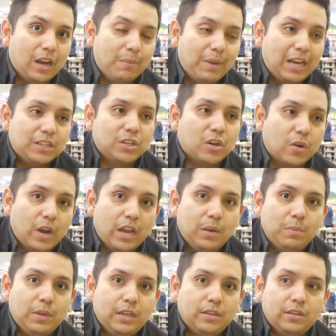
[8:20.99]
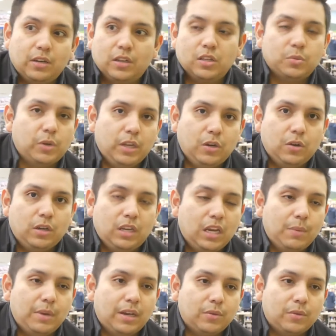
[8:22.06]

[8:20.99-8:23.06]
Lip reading: Masquerade, because at this point he couldn't kill me.